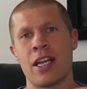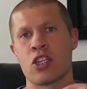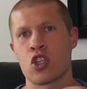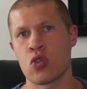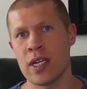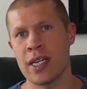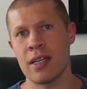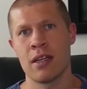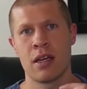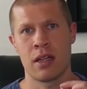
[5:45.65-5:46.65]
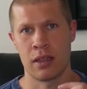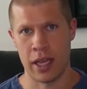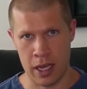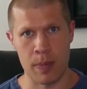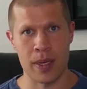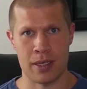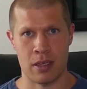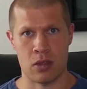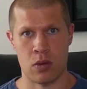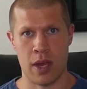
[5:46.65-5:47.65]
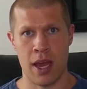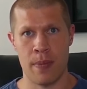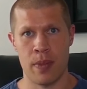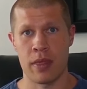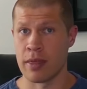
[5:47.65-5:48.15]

and treat it like a business, okay?